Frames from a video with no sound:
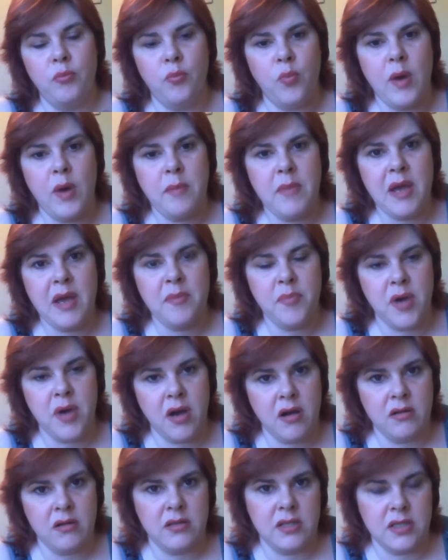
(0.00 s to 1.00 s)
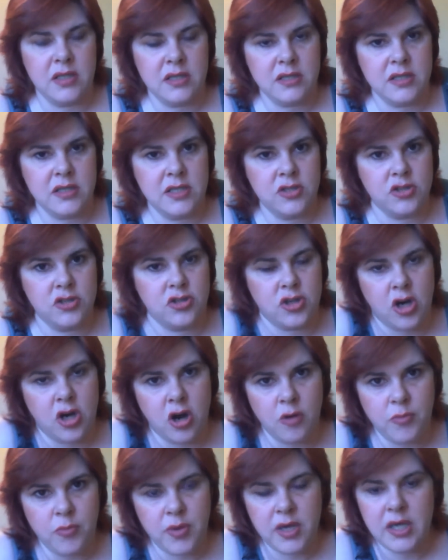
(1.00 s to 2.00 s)
when my partner lost his
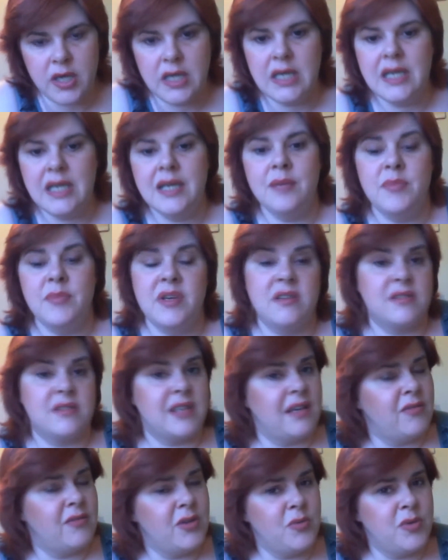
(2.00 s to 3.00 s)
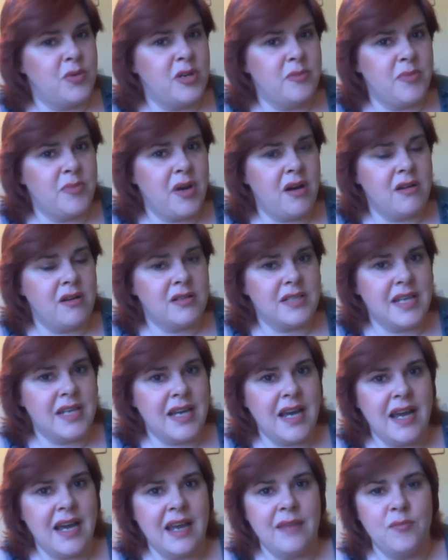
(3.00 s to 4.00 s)
job, because I only work
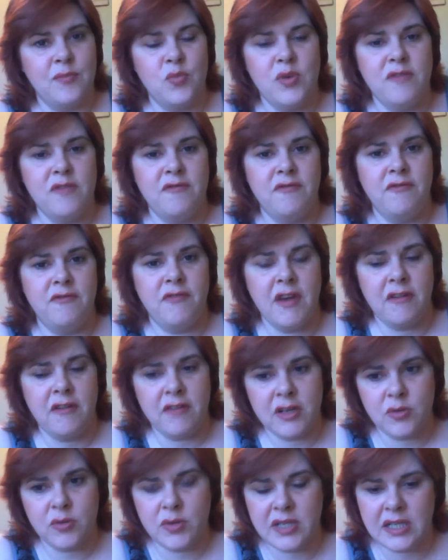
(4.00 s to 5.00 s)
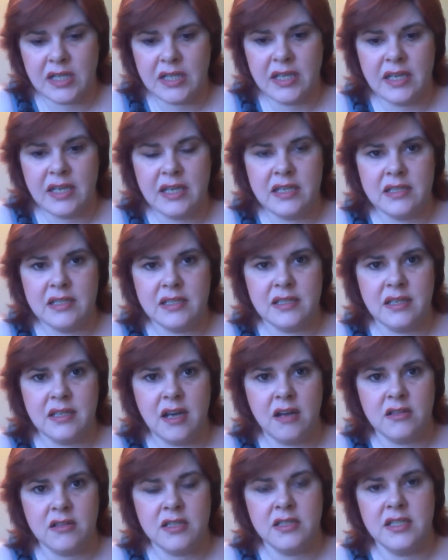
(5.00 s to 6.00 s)
part-time, we very quickly
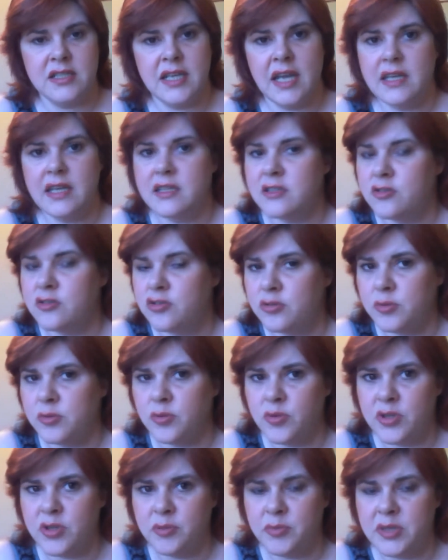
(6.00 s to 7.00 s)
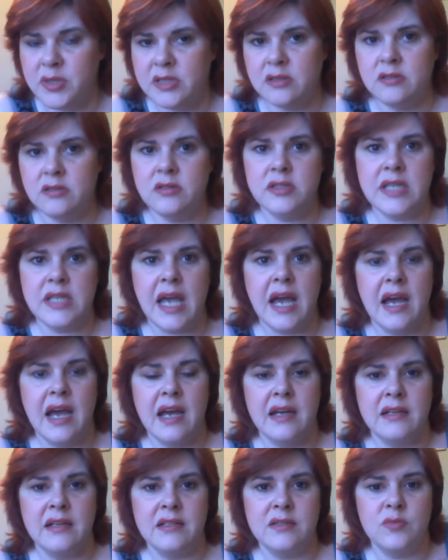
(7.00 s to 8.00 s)
started to get into trouble with the bills
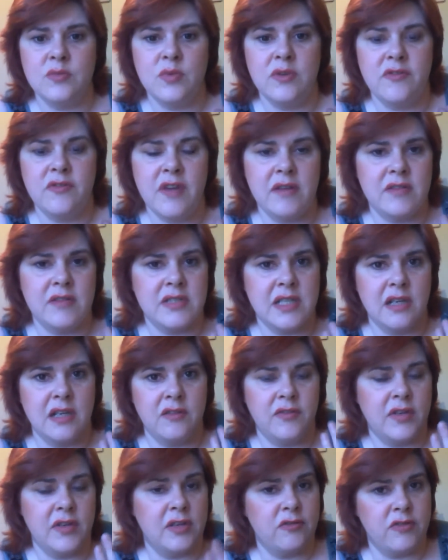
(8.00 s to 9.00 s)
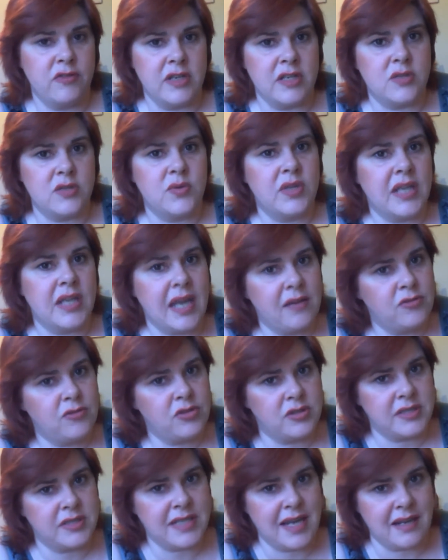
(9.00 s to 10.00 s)
and we found ourselves in arrears with the
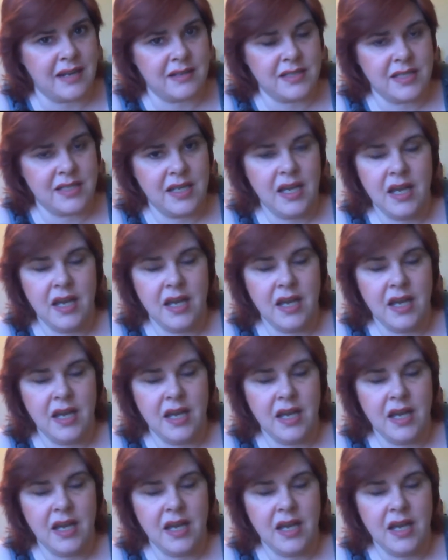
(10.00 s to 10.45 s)
council tax.